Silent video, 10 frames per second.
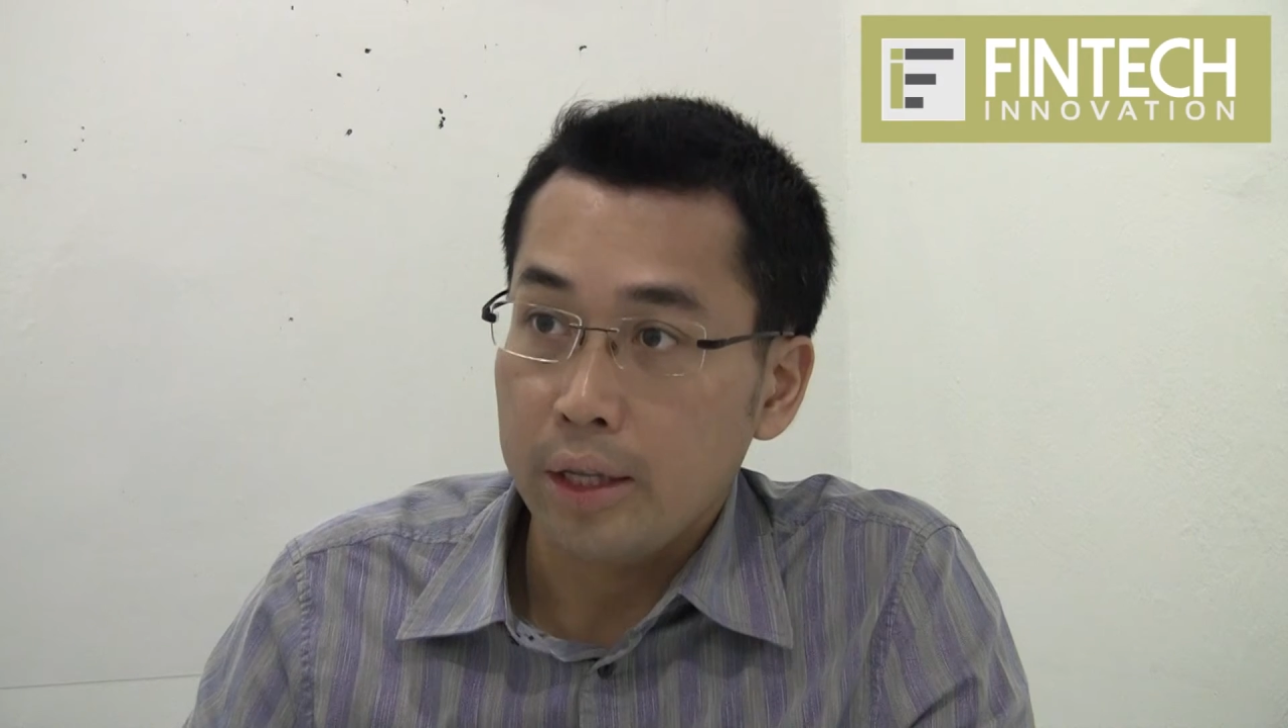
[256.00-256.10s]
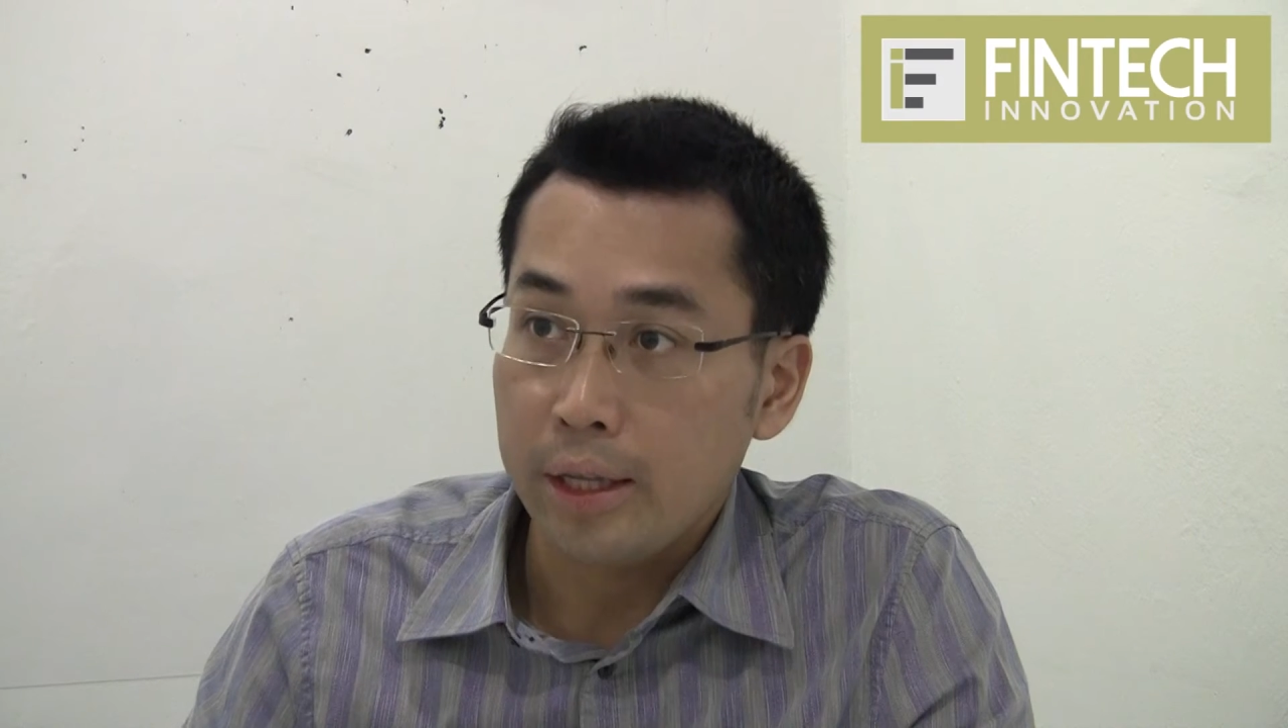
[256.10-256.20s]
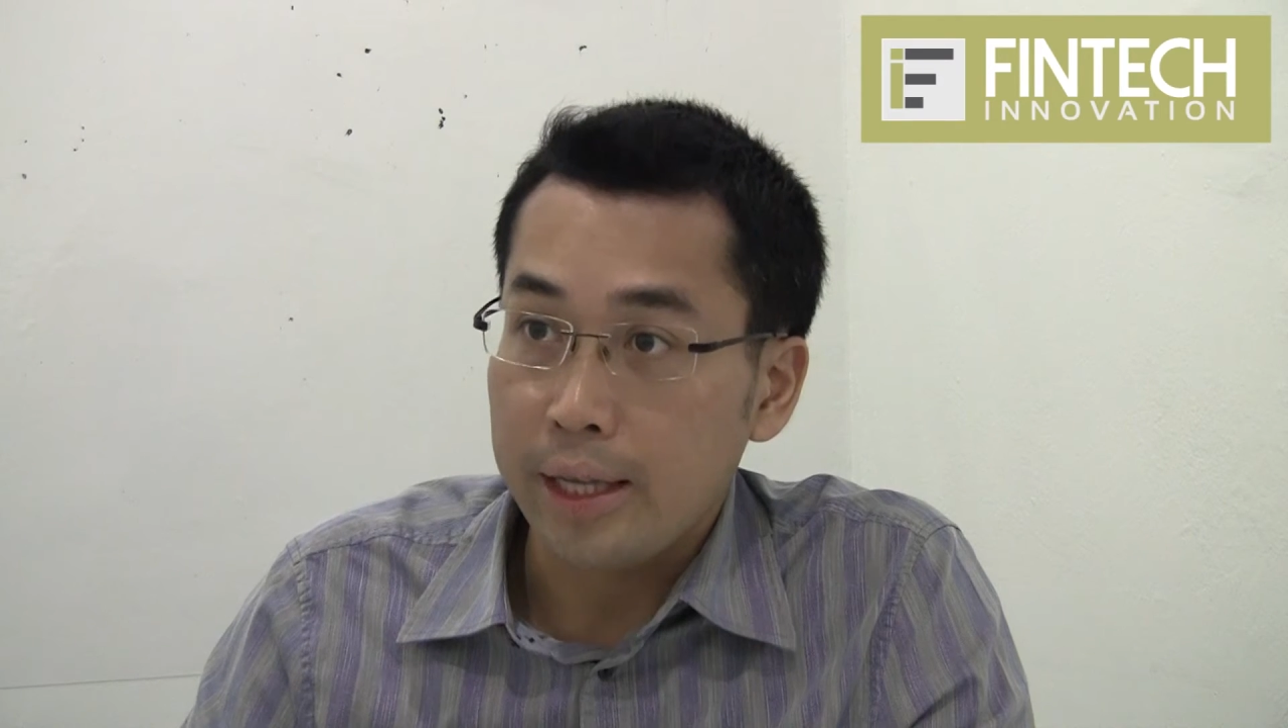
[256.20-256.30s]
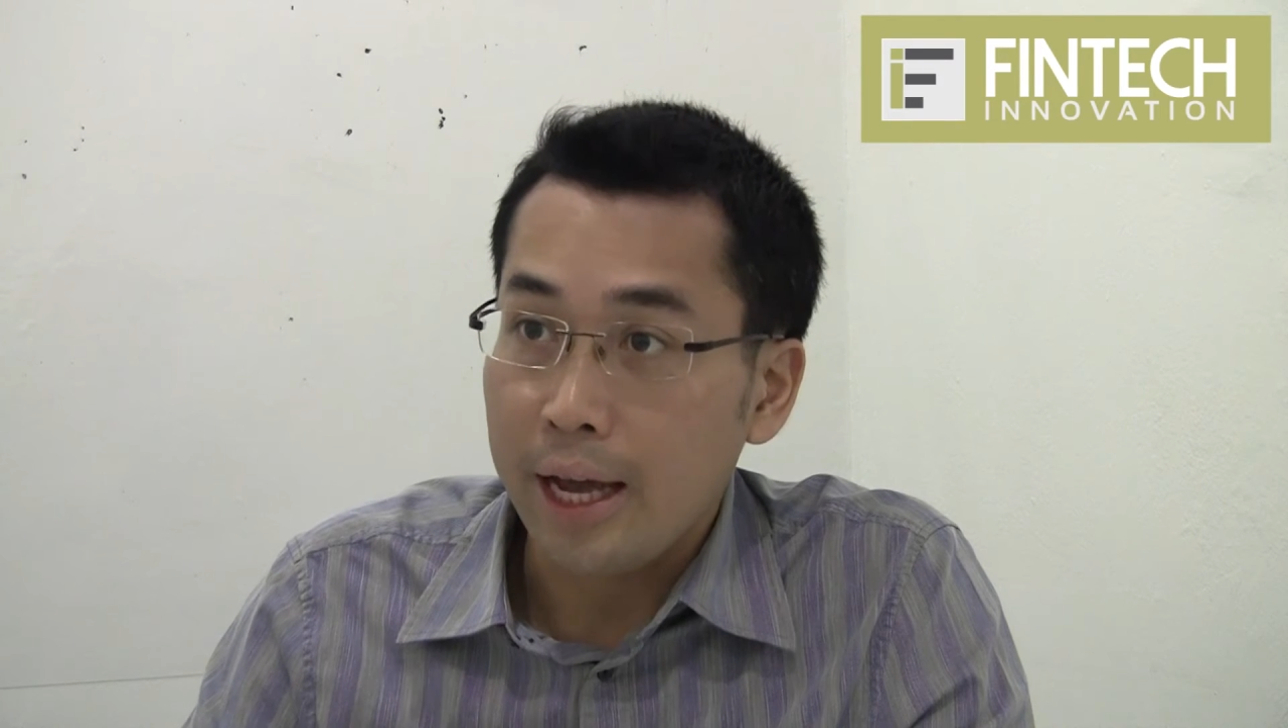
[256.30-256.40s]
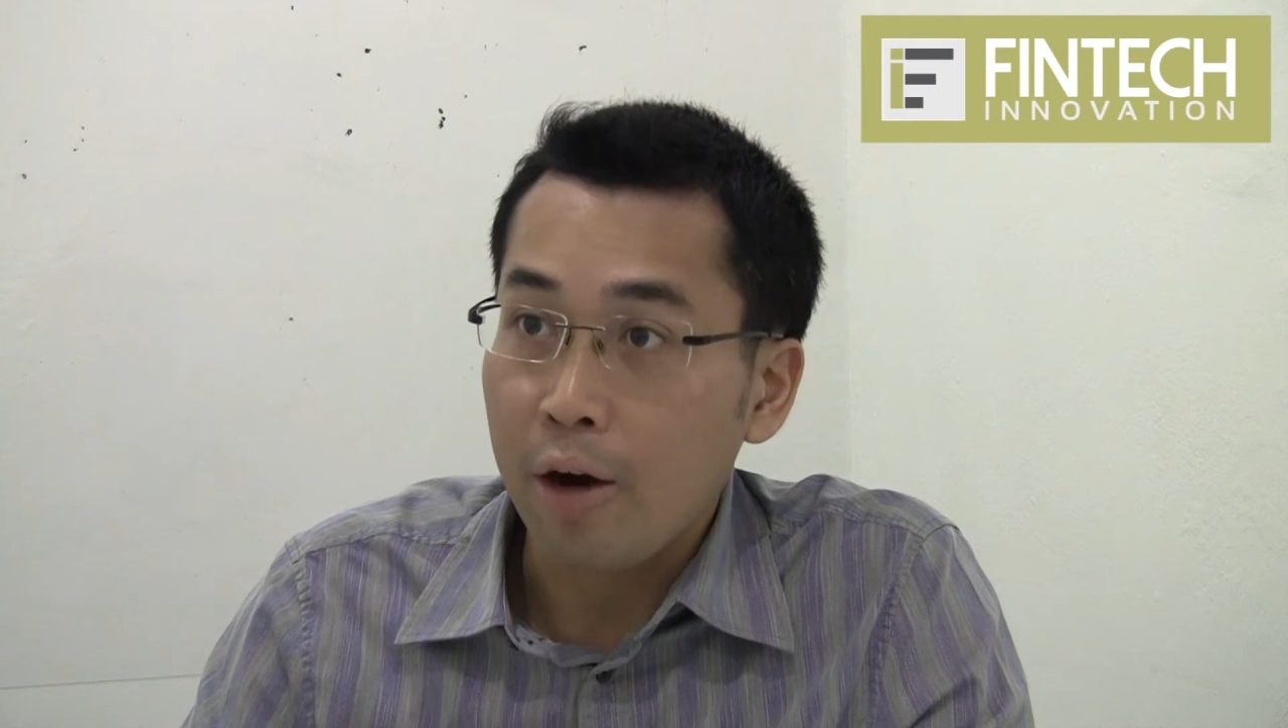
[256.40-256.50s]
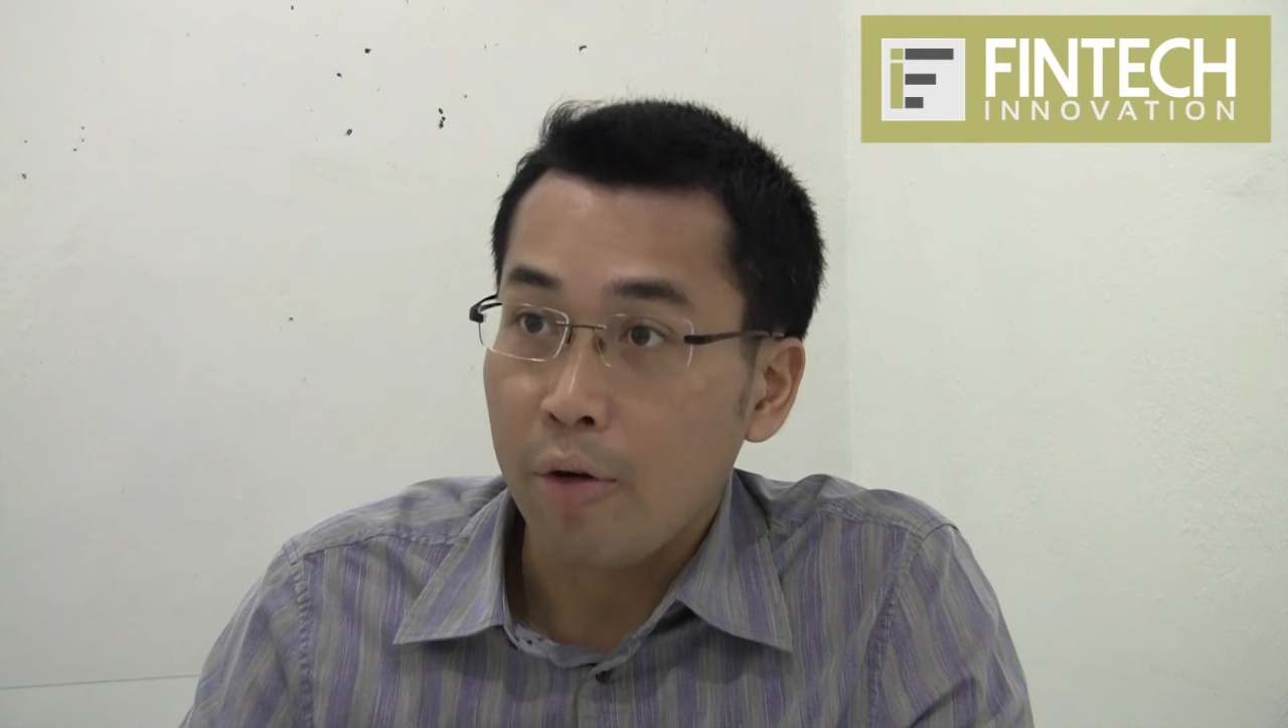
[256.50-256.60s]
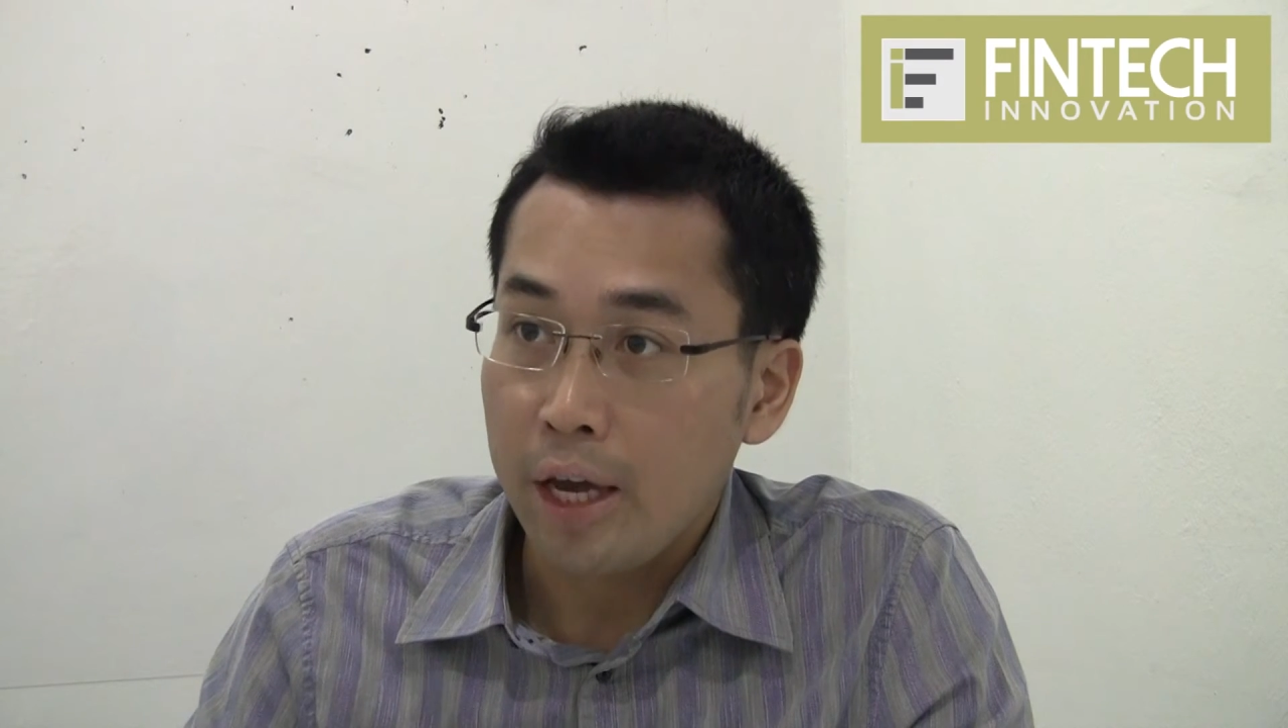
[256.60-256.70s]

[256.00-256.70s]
is now